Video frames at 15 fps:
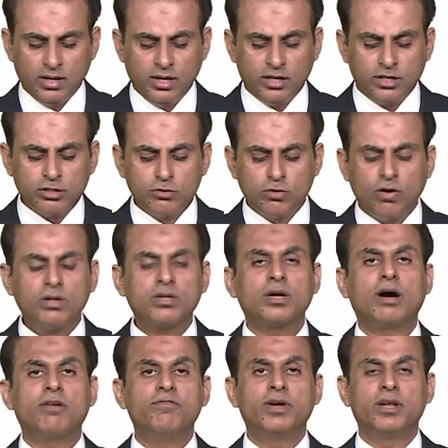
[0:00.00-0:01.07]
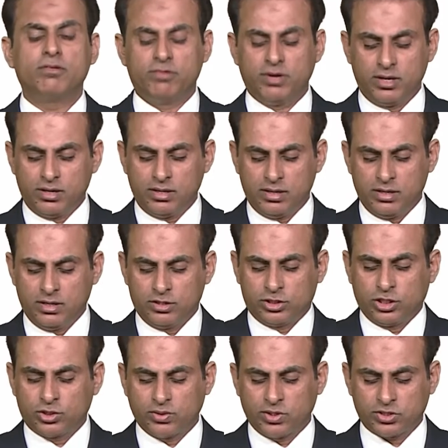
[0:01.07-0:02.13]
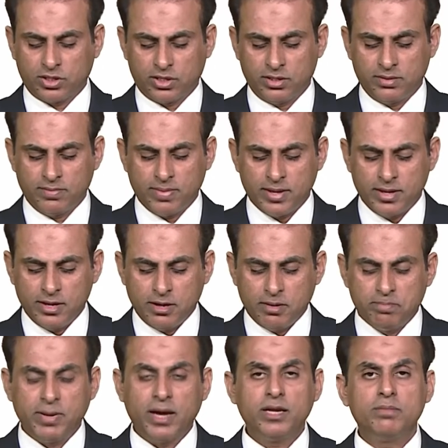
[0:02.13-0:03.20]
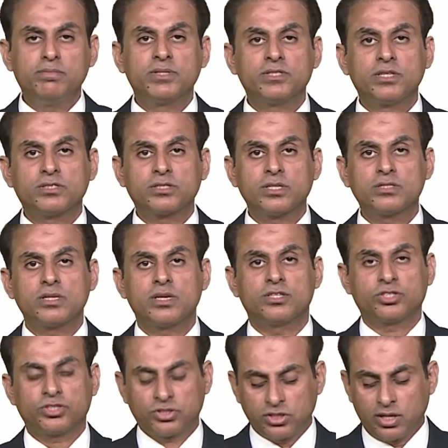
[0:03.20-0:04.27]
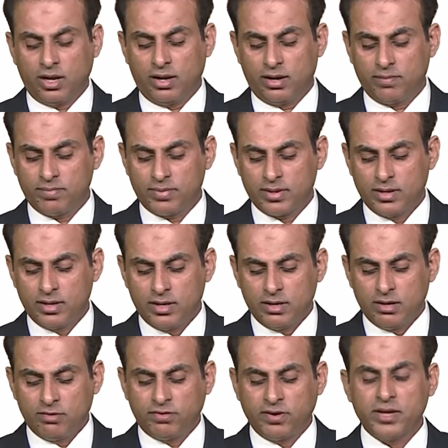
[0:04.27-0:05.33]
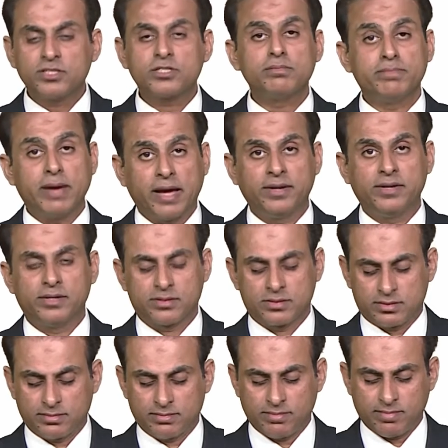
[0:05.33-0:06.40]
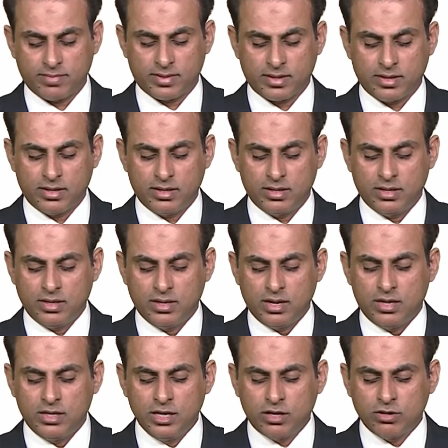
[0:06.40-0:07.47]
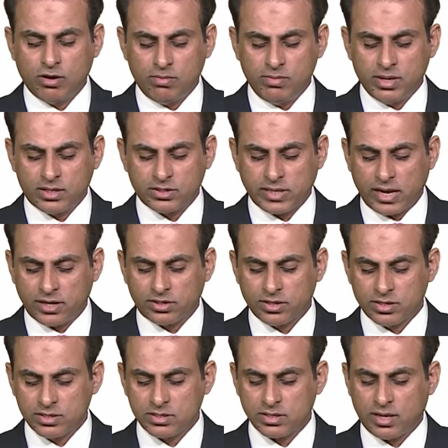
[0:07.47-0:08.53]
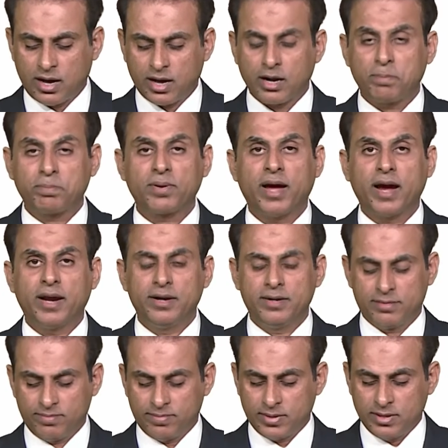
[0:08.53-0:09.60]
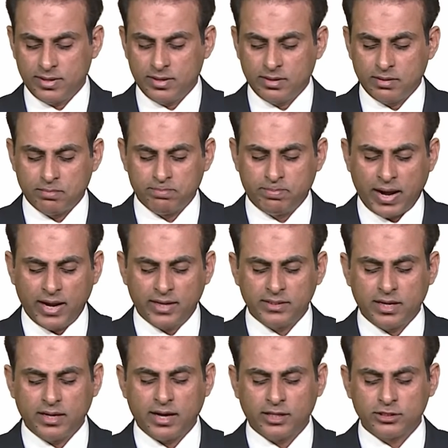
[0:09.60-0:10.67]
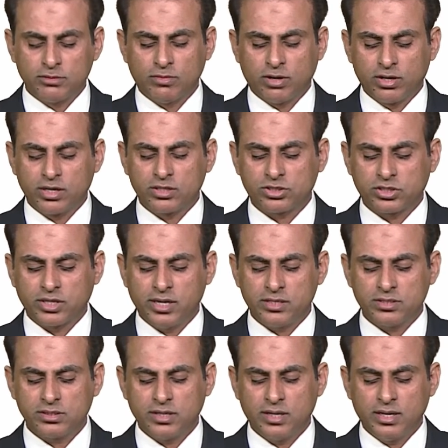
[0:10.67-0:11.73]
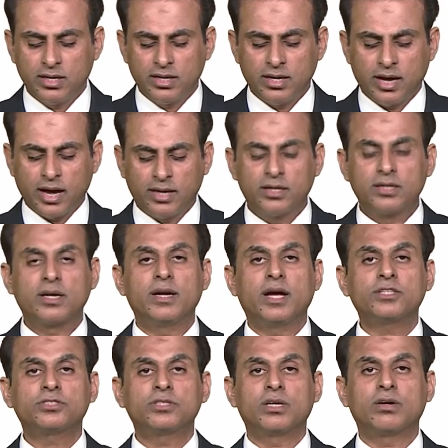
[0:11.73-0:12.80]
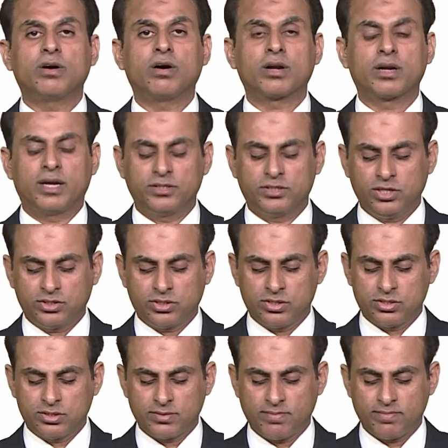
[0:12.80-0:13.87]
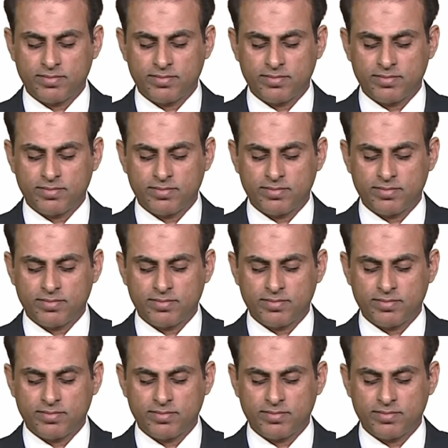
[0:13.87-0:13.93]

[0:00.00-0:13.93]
It is not a win-win situation. Many businesses still face barriers. Economic sanctions are applied by the hegemonic states and international organizations.